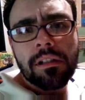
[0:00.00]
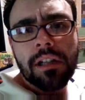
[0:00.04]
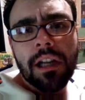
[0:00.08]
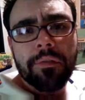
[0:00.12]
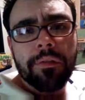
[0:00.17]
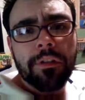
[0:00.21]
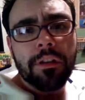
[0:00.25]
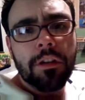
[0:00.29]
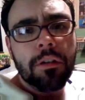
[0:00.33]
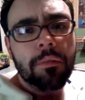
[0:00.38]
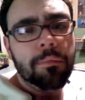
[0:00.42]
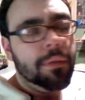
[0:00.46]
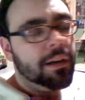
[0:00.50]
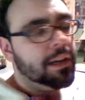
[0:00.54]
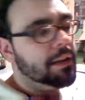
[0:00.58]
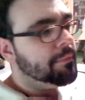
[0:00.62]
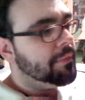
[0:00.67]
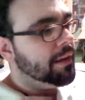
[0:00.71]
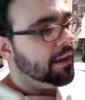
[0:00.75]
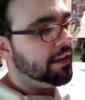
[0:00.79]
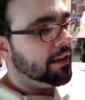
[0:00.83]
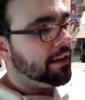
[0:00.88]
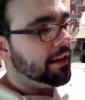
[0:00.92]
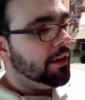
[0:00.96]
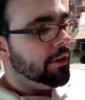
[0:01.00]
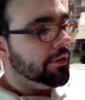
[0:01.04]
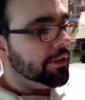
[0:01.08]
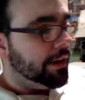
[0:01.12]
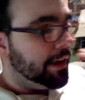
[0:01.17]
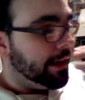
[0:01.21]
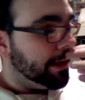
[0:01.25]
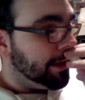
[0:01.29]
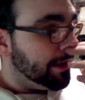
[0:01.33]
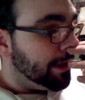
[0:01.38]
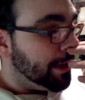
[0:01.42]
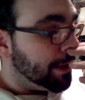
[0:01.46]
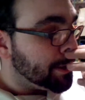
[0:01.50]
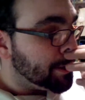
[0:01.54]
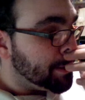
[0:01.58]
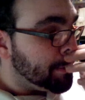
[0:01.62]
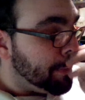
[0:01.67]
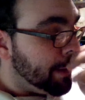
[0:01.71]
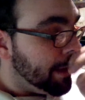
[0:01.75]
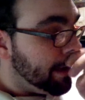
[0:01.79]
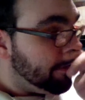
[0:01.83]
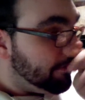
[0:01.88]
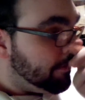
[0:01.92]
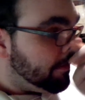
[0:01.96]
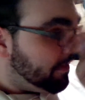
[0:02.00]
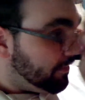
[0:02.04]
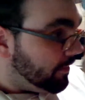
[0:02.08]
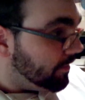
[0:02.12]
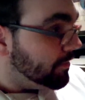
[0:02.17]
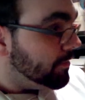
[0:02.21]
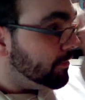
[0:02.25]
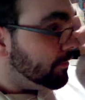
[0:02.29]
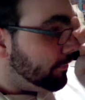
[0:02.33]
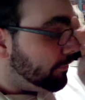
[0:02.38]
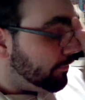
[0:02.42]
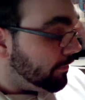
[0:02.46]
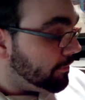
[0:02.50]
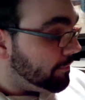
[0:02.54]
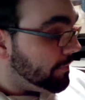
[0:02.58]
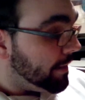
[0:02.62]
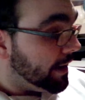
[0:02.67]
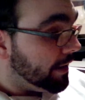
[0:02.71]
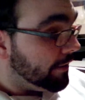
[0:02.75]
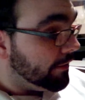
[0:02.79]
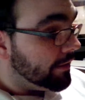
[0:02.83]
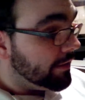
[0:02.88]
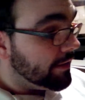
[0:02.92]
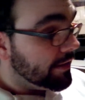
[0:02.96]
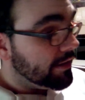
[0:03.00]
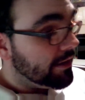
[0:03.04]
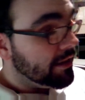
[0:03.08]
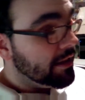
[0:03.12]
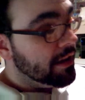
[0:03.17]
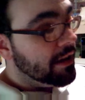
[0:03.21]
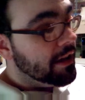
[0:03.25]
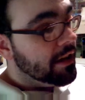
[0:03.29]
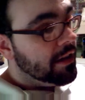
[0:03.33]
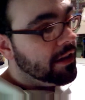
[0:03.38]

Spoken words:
I have a little money in my account, and I can actually pay for a new forbearance.